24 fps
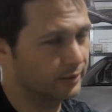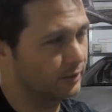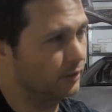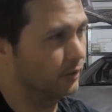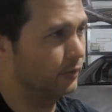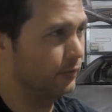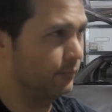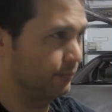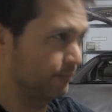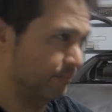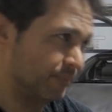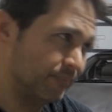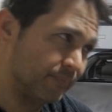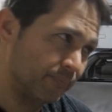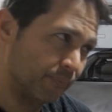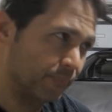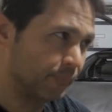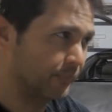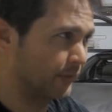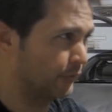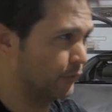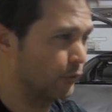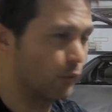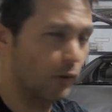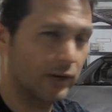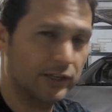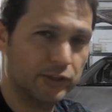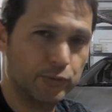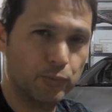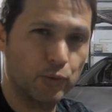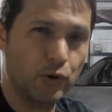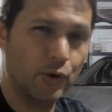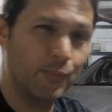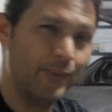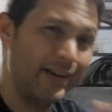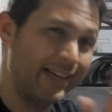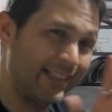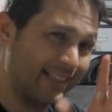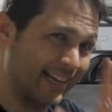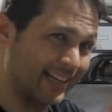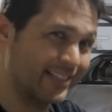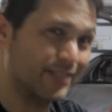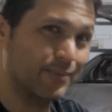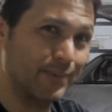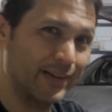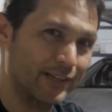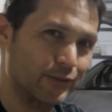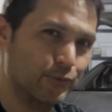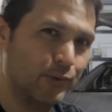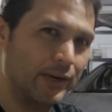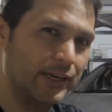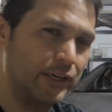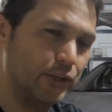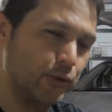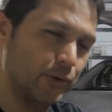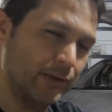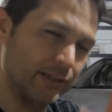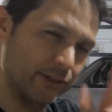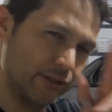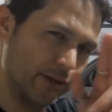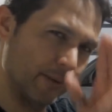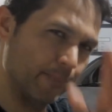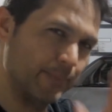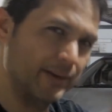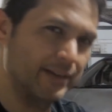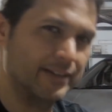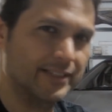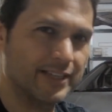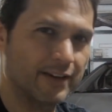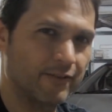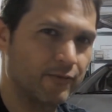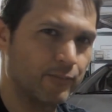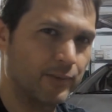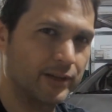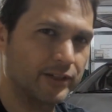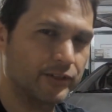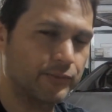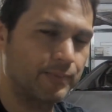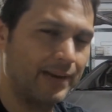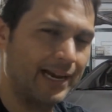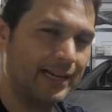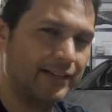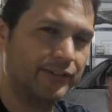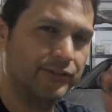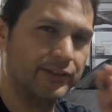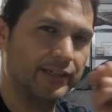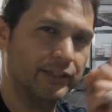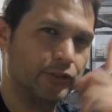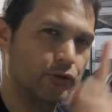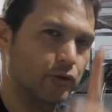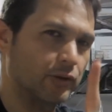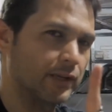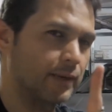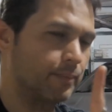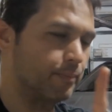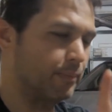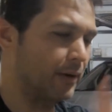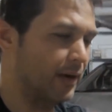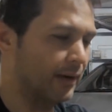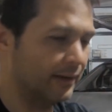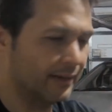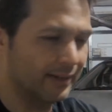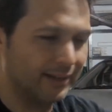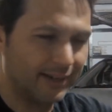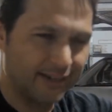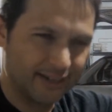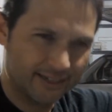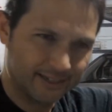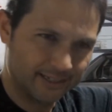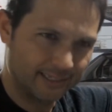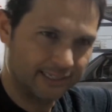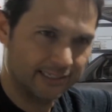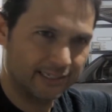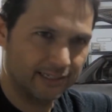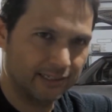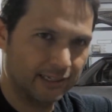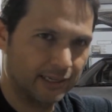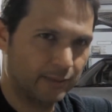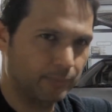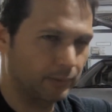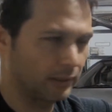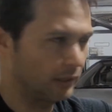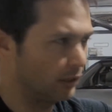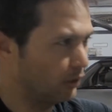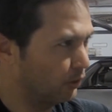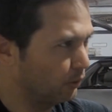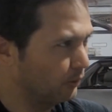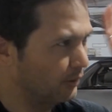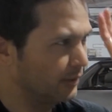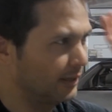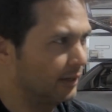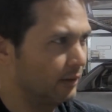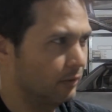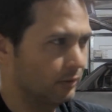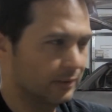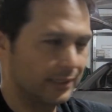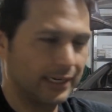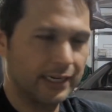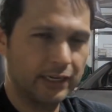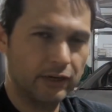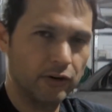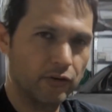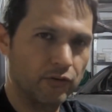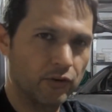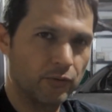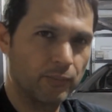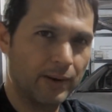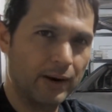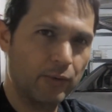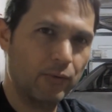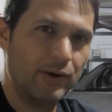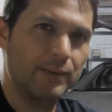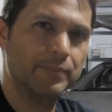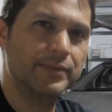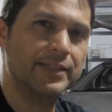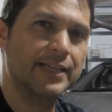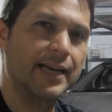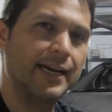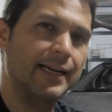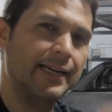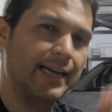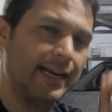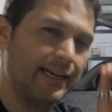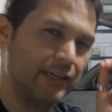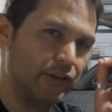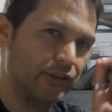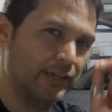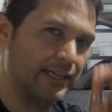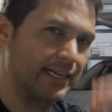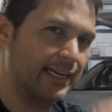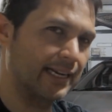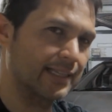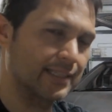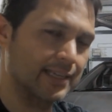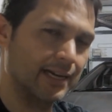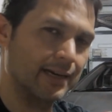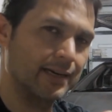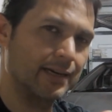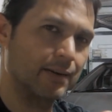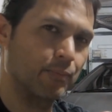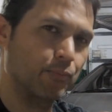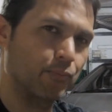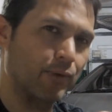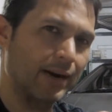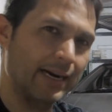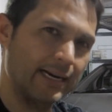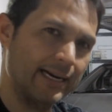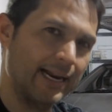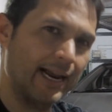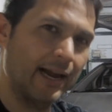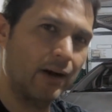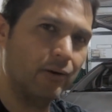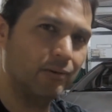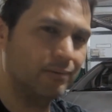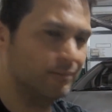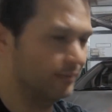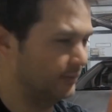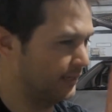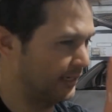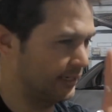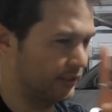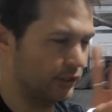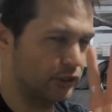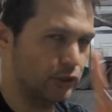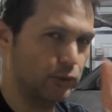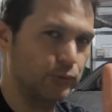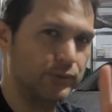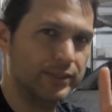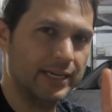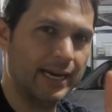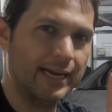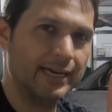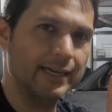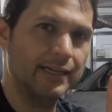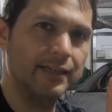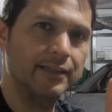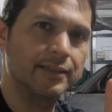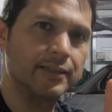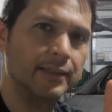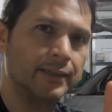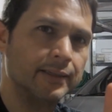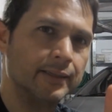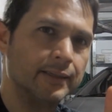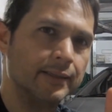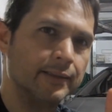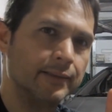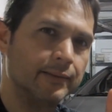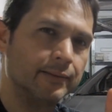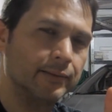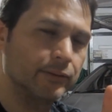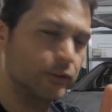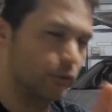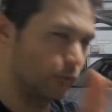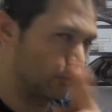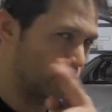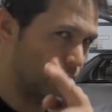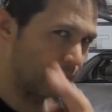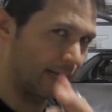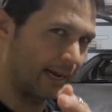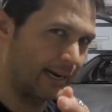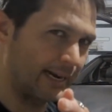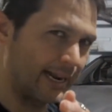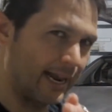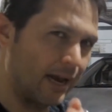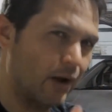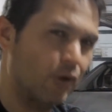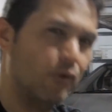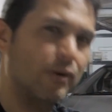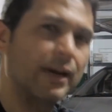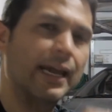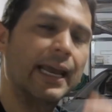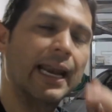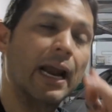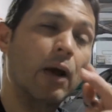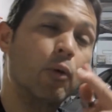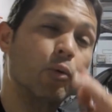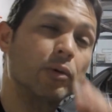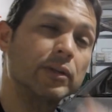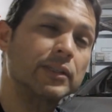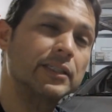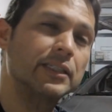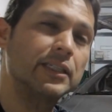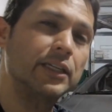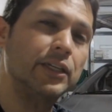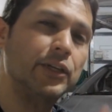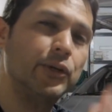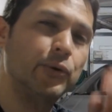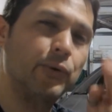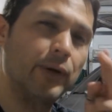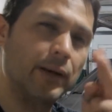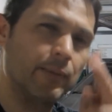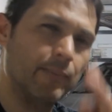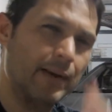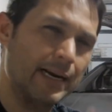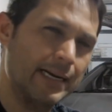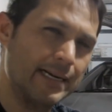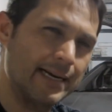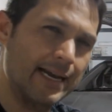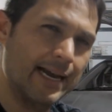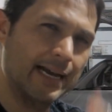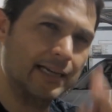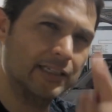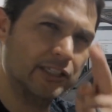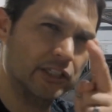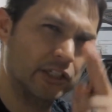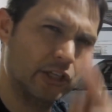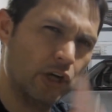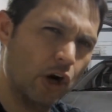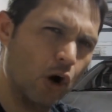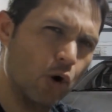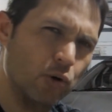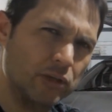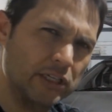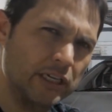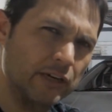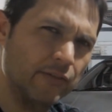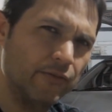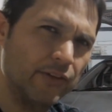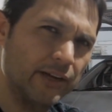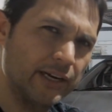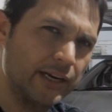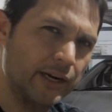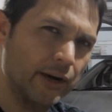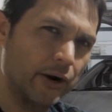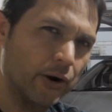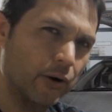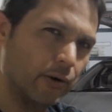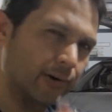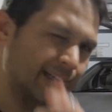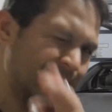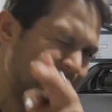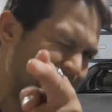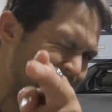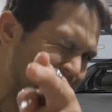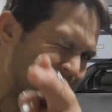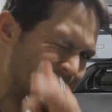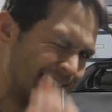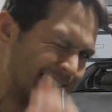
So if you want to support me, that's the best way to do it. Jump into 7 Months of Mastery. It's only $1. Click the link below. Take you over to my website, and you can get signed up right now. It takes 2 seconds. So do that now, and I will see you in my next coaching video.